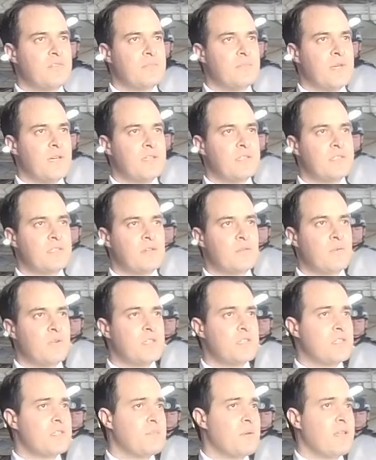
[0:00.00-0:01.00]
about
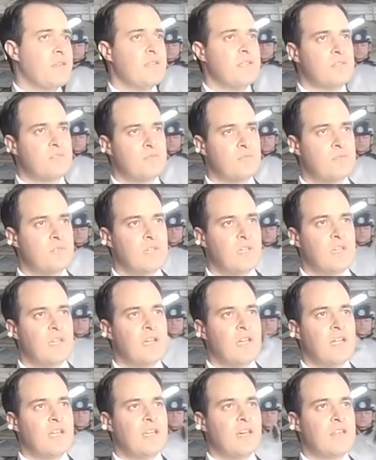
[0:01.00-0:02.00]
questions about this or
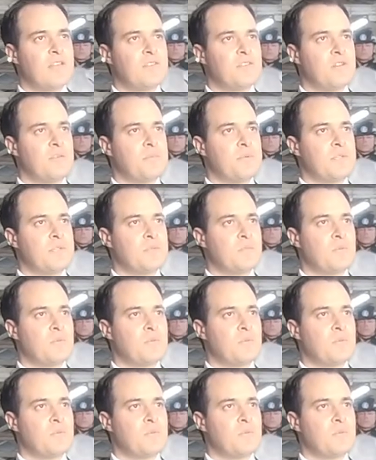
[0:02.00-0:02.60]
any other topic as